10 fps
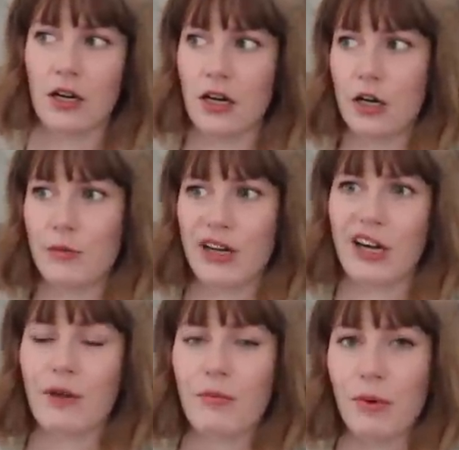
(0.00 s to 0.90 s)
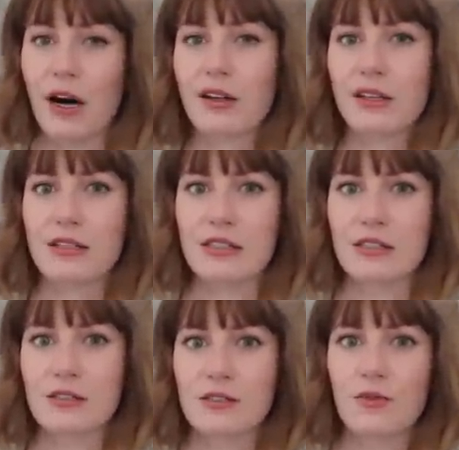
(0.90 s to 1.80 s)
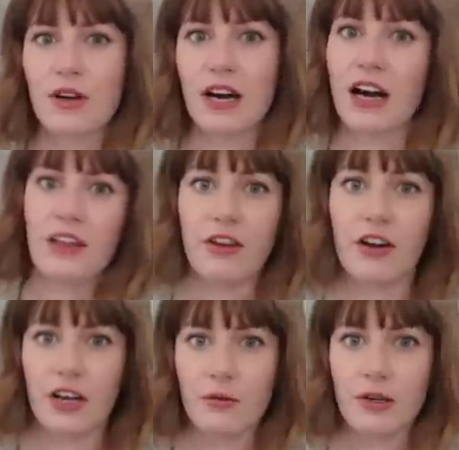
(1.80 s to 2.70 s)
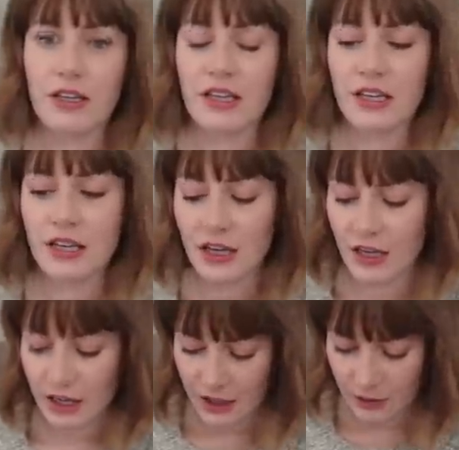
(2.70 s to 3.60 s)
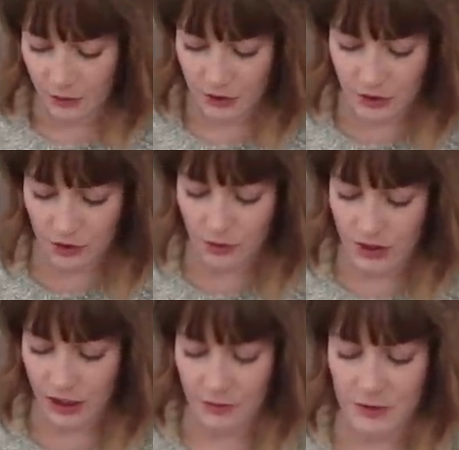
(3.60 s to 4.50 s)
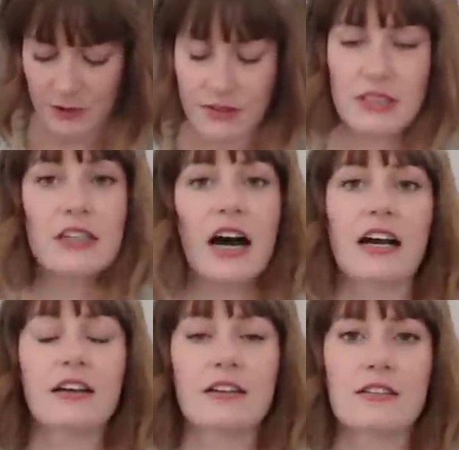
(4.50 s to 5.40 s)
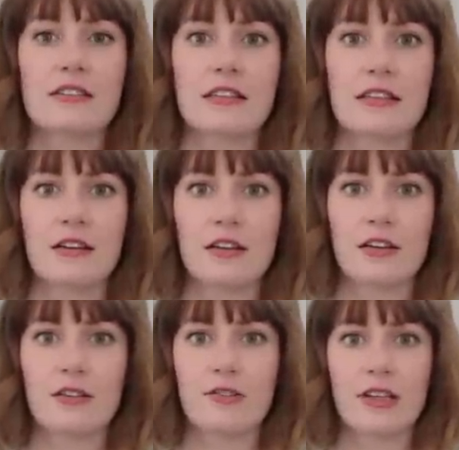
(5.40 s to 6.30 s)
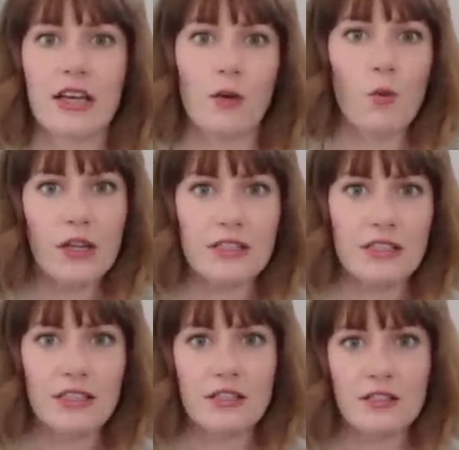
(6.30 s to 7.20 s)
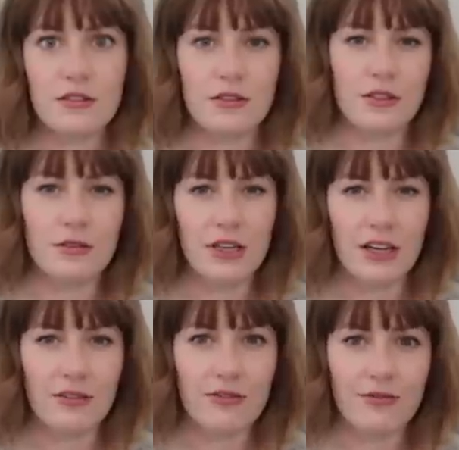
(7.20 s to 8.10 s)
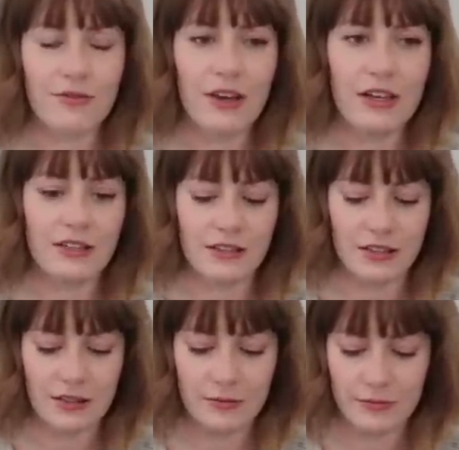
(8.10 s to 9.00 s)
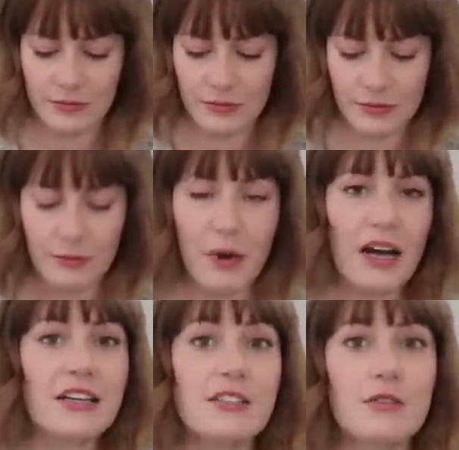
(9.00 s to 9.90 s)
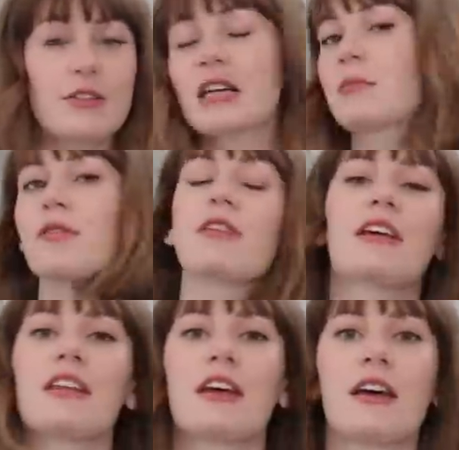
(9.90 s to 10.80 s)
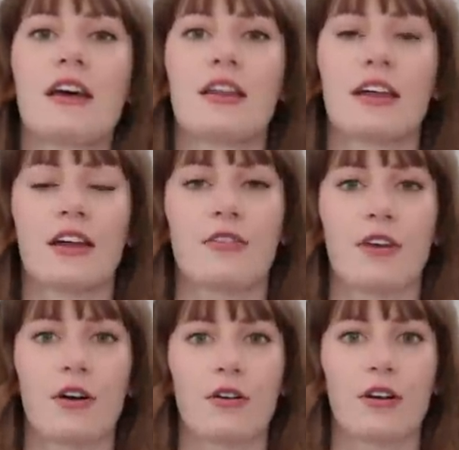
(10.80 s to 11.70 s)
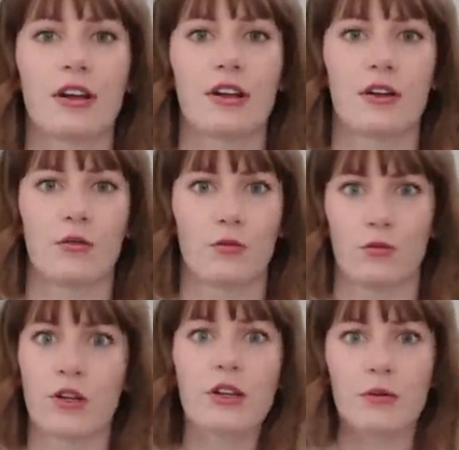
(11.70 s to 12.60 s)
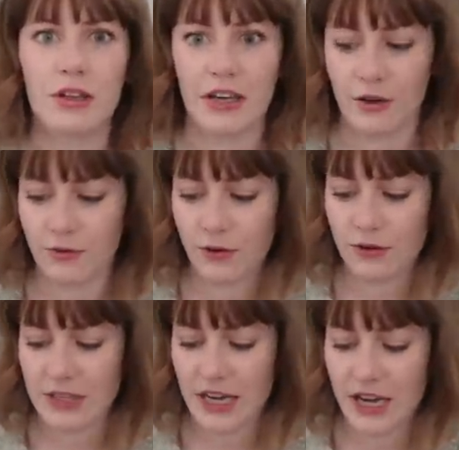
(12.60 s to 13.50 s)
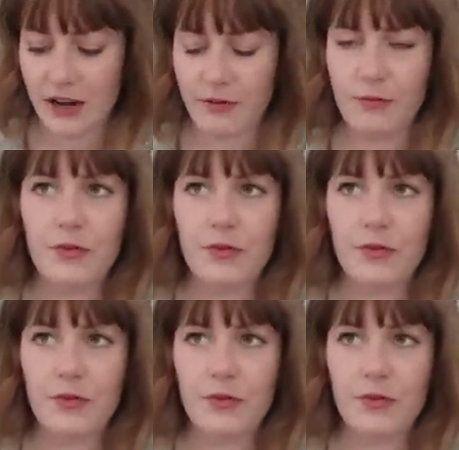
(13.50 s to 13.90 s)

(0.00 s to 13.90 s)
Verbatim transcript: Um, I kind of bought the essentials of what I thought I would need. And there were two types of styles, of like onesies or, you know, kind of that um, bodysuit type of thing that I found really really helpful to have